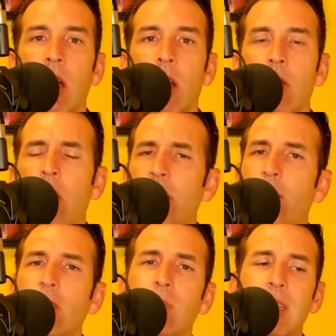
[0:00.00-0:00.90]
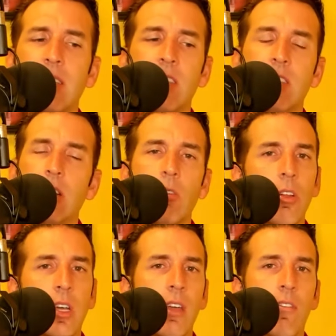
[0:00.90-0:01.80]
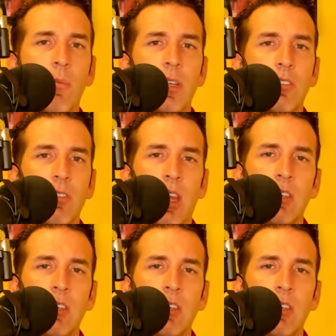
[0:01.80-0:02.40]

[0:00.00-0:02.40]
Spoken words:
law enforcement is still looking for Mr.